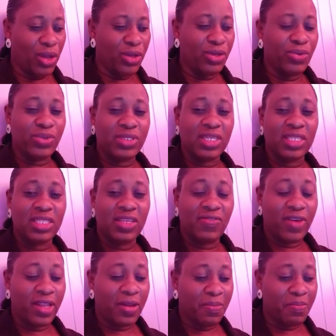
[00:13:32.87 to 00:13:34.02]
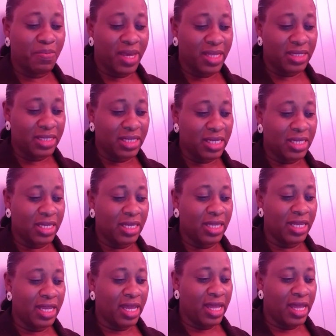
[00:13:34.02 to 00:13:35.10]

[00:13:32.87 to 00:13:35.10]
using developmentally